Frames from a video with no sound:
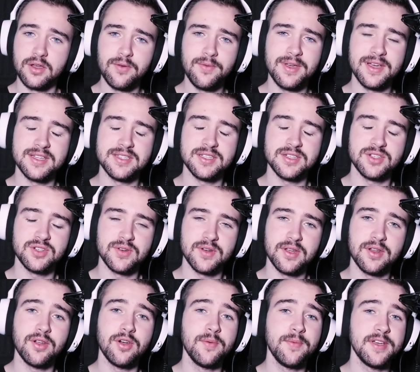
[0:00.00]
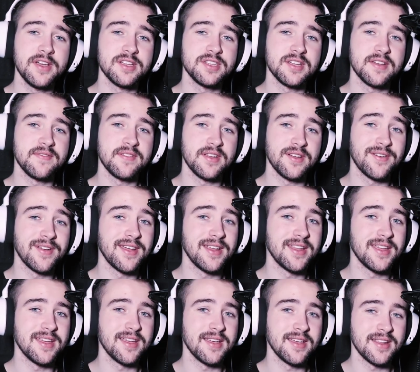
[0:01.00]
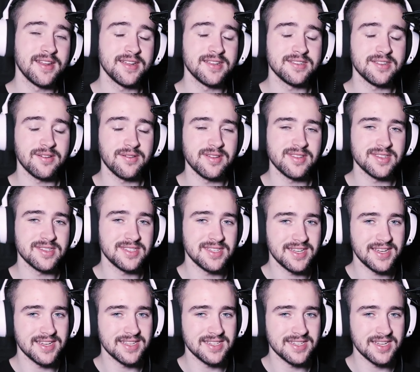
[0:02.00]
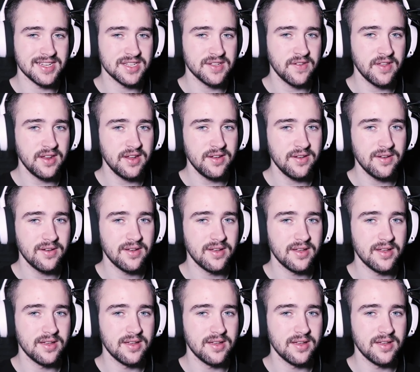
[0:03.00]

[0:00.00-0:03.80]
Hope you guys enjoy it. Hope you guys are having a great day, and as always, I'll see you guys in the next video.